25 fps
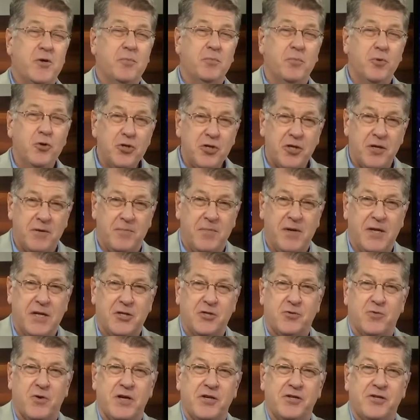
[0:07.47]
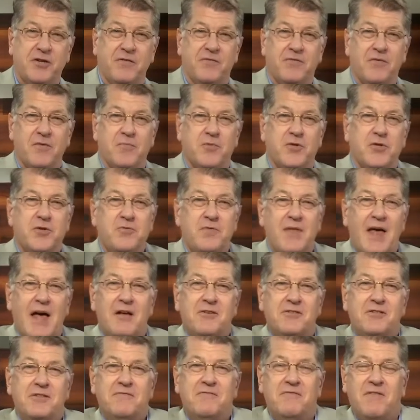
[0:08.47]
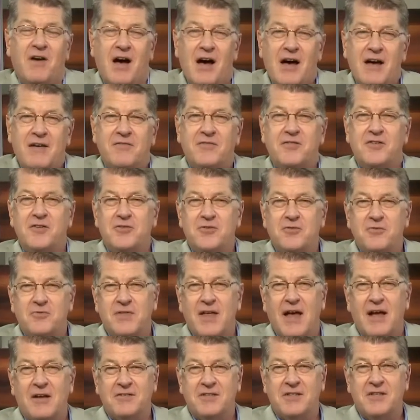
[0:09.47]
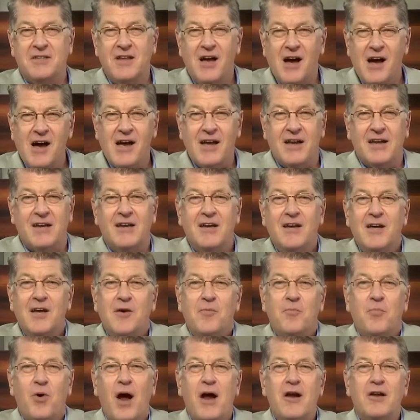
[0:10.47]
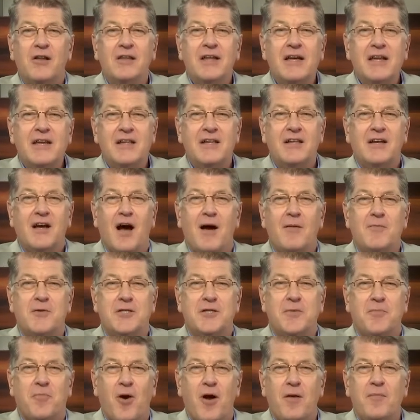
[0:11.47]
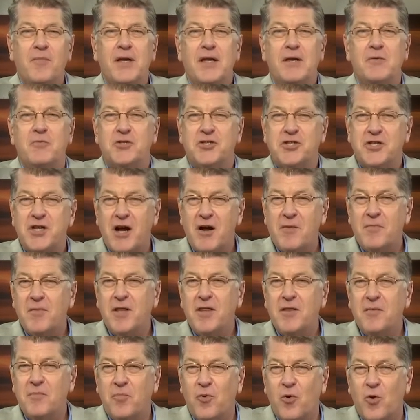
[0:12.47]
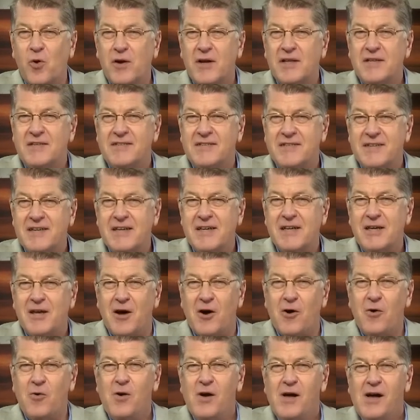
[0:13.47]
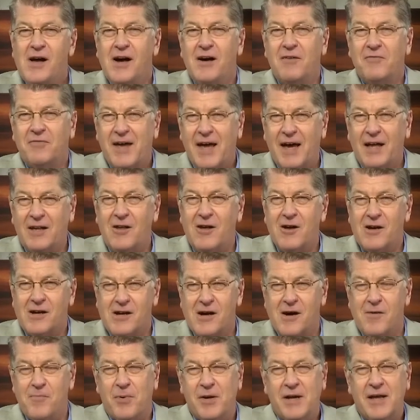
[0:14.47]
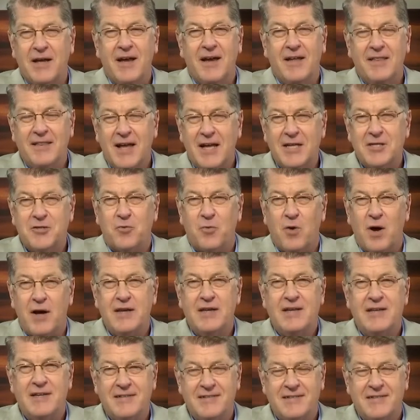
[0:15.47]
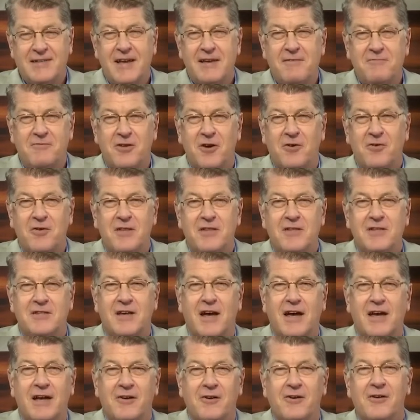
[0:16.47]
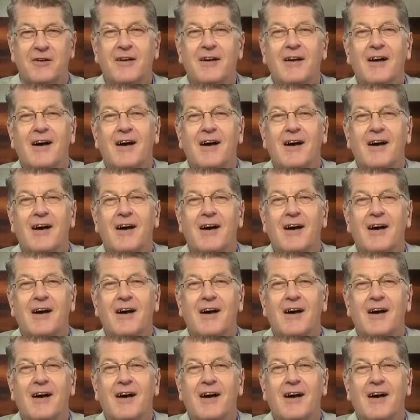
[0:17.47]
Bush administration from 2005 to 2009. Prior to leading the Commerce Department, he was chairman of the board and CEO of Kellogg Company, and that's right, he saved Tony the Tiger.